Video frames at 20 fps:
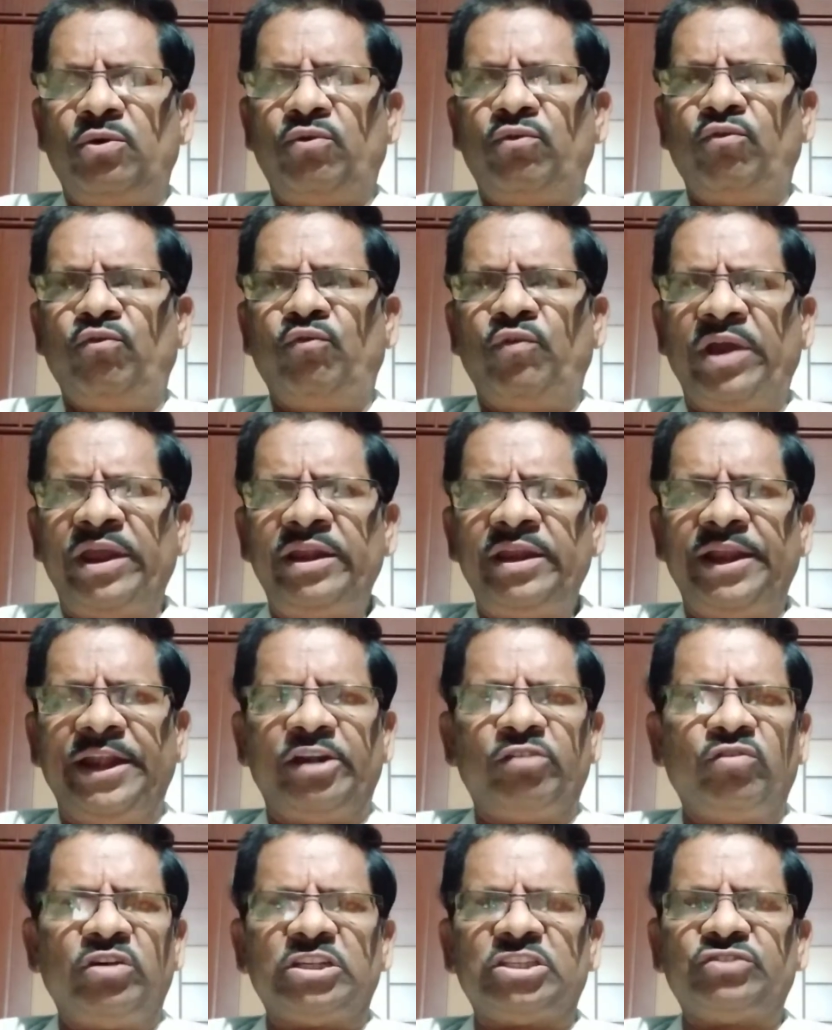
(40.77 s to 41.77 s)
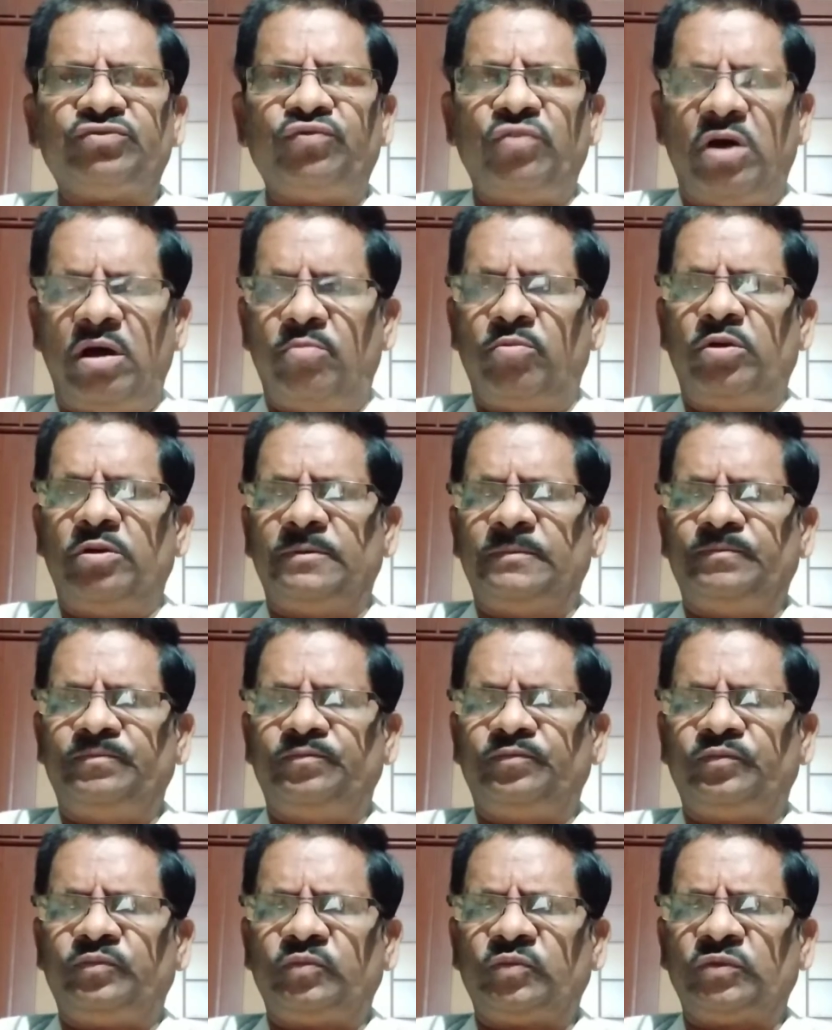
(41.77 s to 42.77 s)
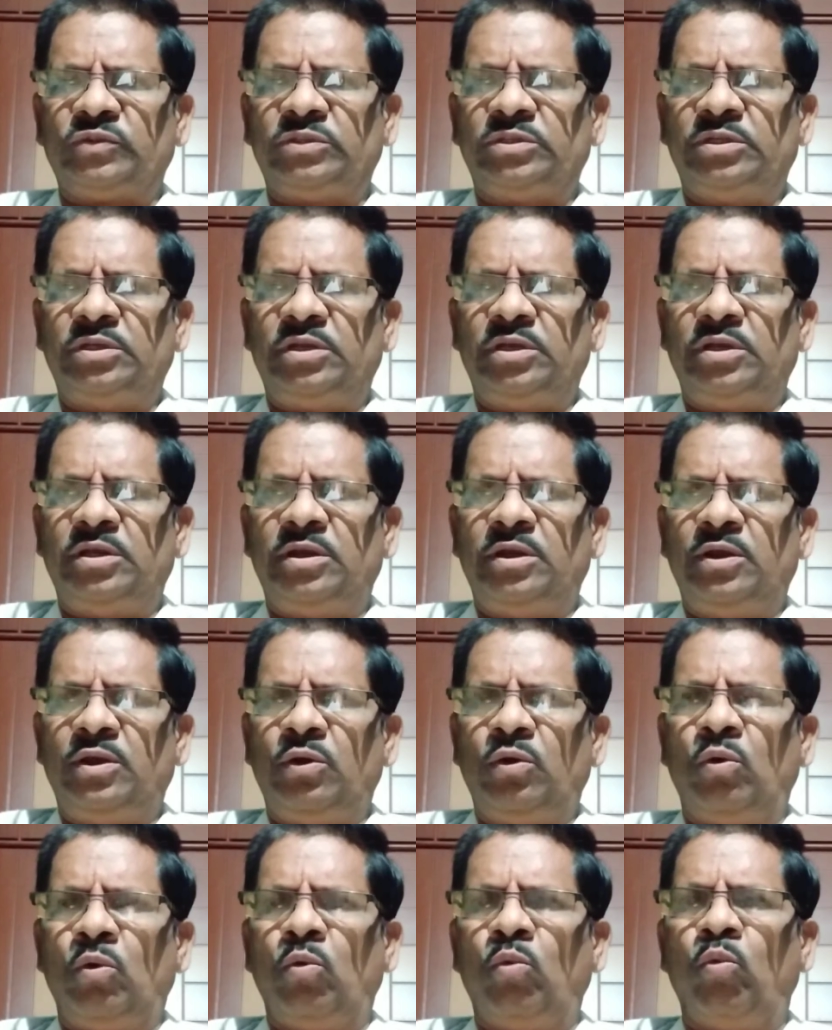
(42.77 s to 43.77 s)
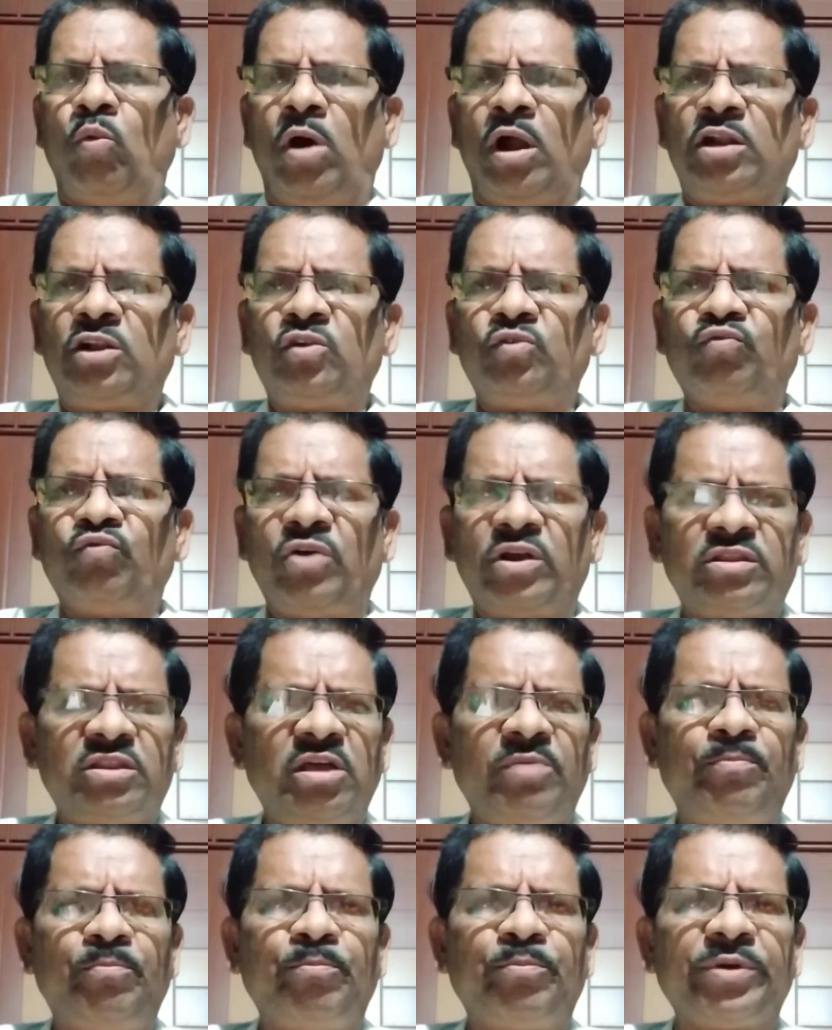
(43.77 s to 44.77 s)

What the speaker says: When it was formed? What were the